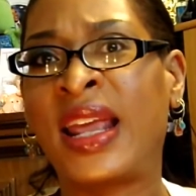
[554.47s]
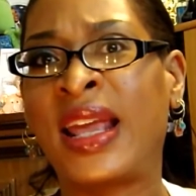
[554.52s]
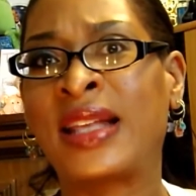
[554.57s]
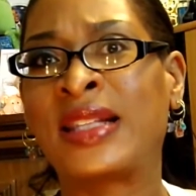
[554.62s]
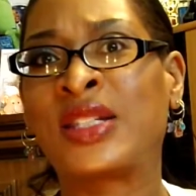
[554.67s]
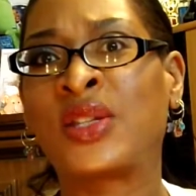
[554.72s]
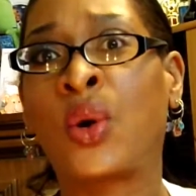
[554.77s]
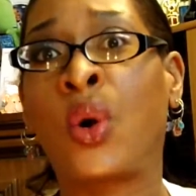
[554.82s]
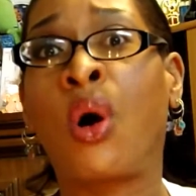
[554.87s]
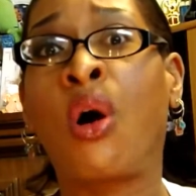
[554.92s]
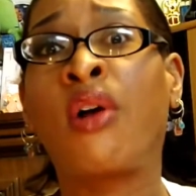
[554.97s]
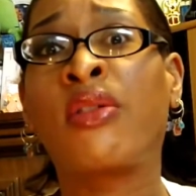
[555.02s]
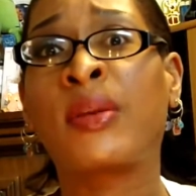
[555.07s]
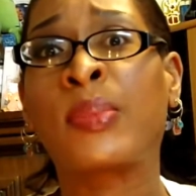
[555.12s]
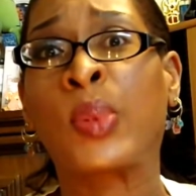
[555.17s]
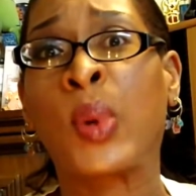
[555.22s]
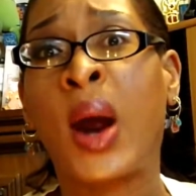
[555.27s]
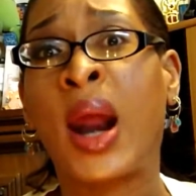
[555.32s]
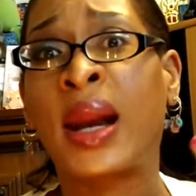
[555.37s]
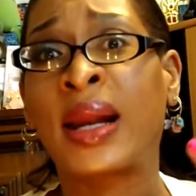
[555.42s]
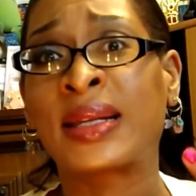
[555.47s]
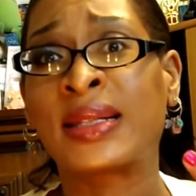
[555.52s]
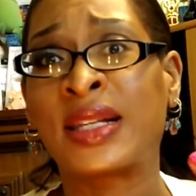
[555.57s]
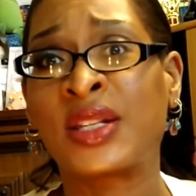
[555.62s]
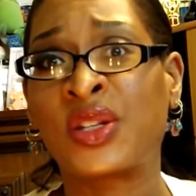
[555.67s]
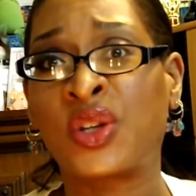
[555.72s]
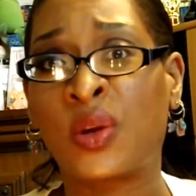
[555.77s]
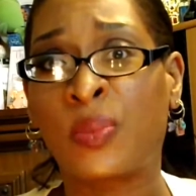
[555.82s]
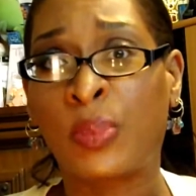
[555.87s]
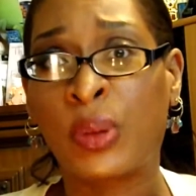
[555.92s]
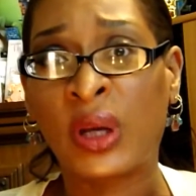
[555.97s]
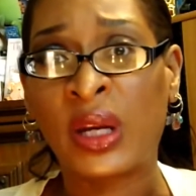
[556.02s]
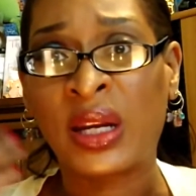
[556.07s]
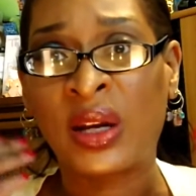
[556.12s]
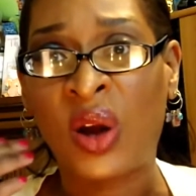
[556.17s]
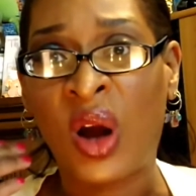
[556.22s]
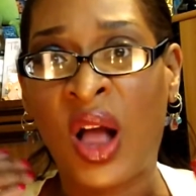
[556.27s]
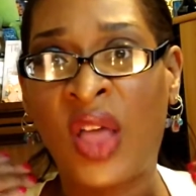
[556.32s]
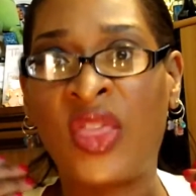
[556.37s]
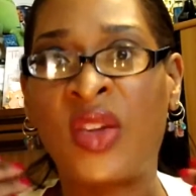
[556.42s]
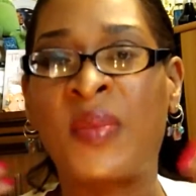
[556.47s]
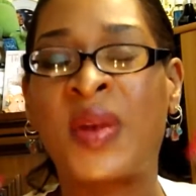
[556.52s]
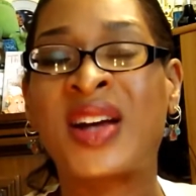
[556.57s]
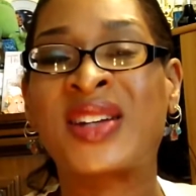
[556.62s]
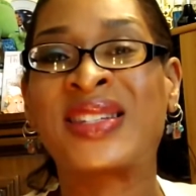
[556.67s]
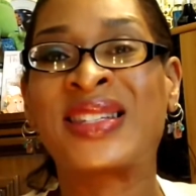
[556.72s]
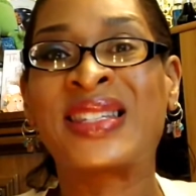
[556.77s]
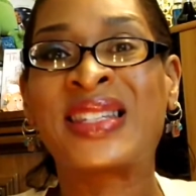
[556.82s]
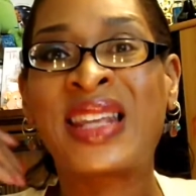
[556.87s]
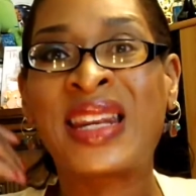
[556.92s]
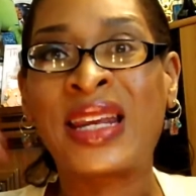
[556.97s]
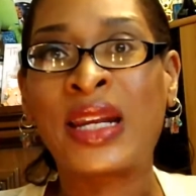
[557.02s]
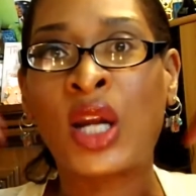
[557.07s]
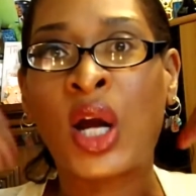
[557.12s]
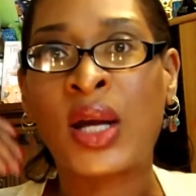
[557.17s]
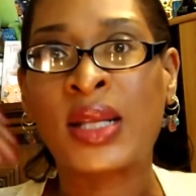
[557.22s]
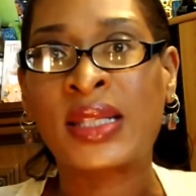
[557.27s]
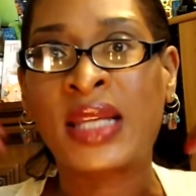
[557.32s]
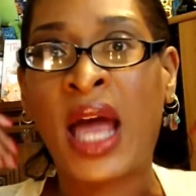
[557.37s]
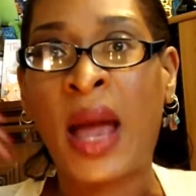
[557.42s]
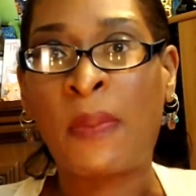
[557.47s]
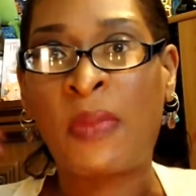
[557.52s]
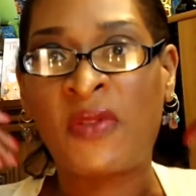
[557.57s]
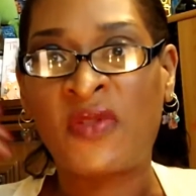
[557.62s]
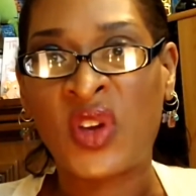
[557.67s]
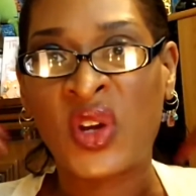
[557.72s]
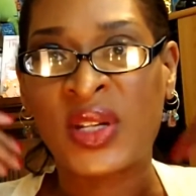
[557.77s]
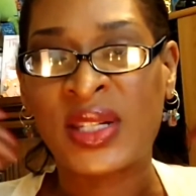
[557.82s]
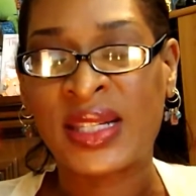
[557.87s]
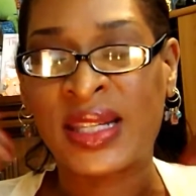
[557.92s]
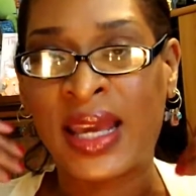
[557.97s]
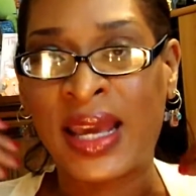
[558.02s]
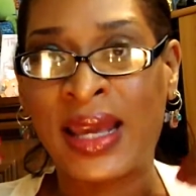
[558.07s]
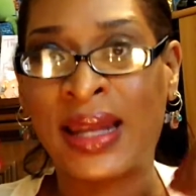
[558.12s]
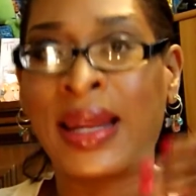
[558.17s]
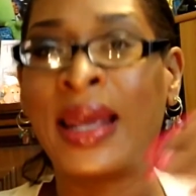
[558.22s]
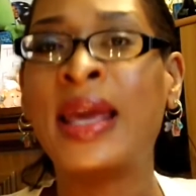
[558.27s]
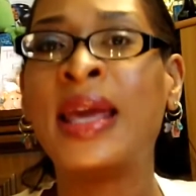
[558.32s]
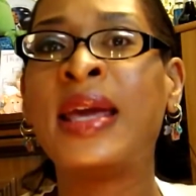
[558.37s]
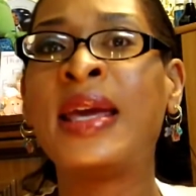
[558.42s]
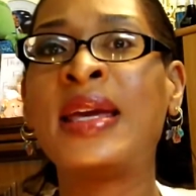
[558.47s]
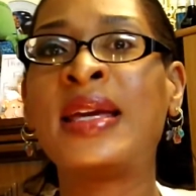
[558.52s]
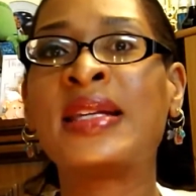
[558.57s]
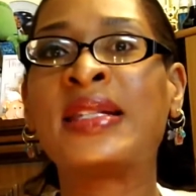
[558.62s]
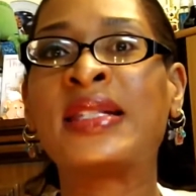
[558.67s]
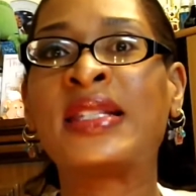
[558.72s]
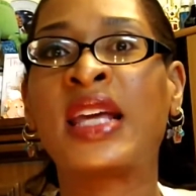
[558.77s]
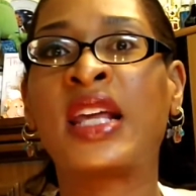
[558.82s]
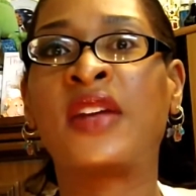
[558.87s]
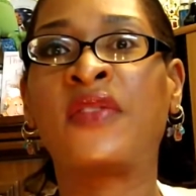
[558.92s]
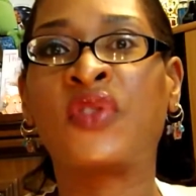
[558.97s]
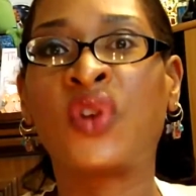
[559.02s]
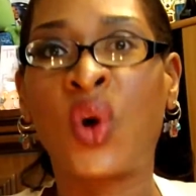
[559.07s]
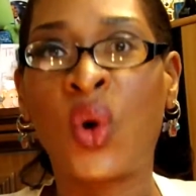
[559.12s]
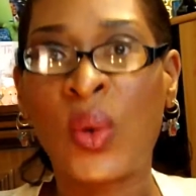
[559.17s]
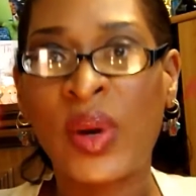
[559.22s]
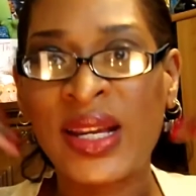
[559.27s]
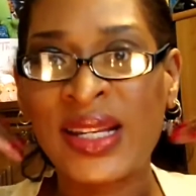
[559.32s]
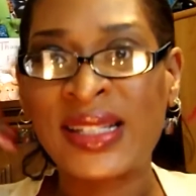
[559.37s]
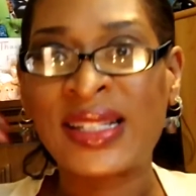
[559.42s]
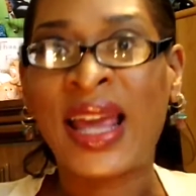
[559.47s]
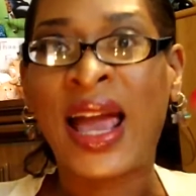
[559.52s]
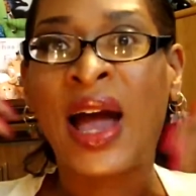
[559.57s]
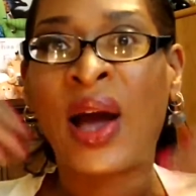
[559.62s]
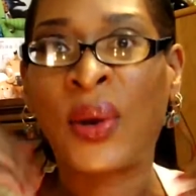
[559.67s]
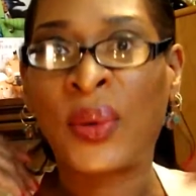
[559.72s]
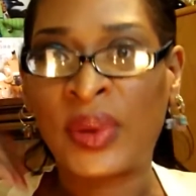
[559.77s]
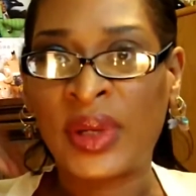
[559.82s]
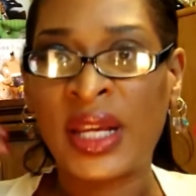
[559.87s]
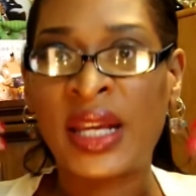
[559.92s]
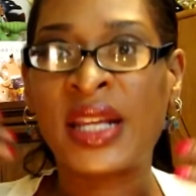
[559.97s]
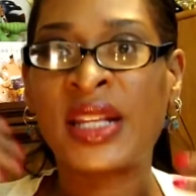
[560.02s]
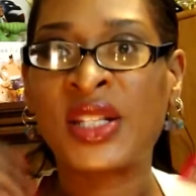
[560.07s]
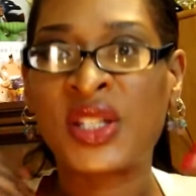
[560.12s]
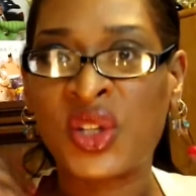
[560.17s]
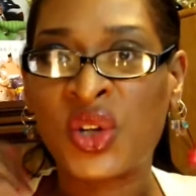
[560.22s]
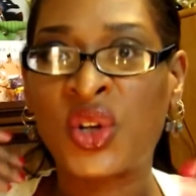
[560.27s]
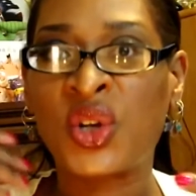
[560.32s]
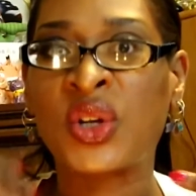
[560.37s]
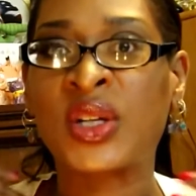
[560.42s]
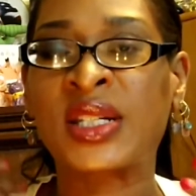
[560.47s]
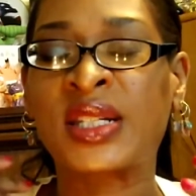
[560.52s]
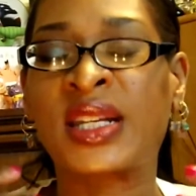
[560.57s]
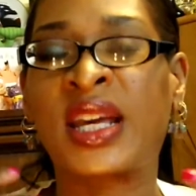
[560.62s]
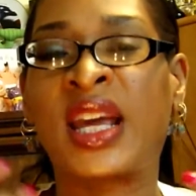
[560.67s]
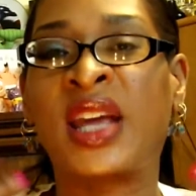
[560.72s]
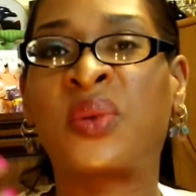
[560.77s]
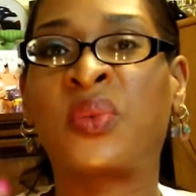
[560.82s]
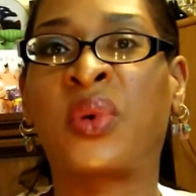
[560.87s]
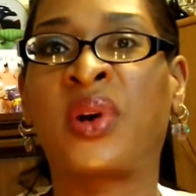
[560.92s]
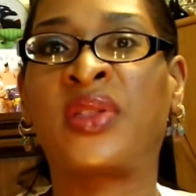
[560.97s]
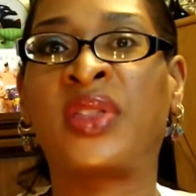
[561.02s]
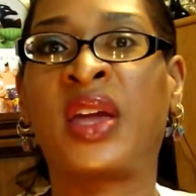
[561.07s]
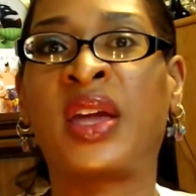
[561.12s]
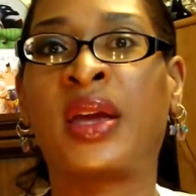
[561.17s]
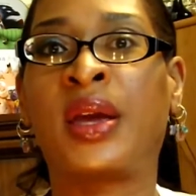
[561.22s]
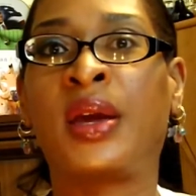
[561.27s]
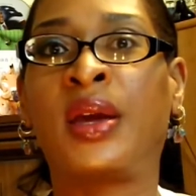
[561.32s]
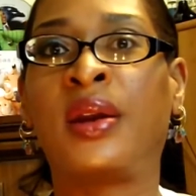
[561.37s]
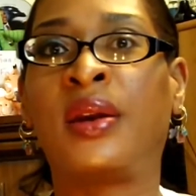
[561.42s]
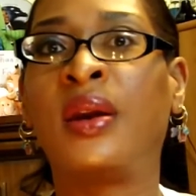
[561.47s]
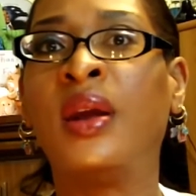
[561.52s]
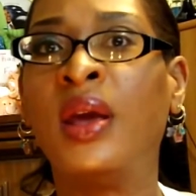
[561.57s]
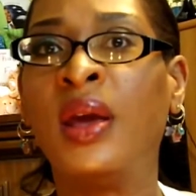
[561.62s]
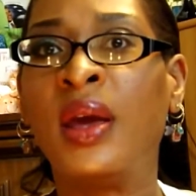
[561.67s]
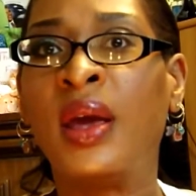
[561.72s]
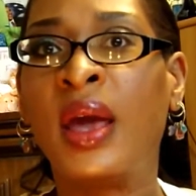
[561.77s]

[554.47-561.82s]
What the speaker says: and so all the products that you're putting on them are sitting on top of your skin instead of going down into your skin where they can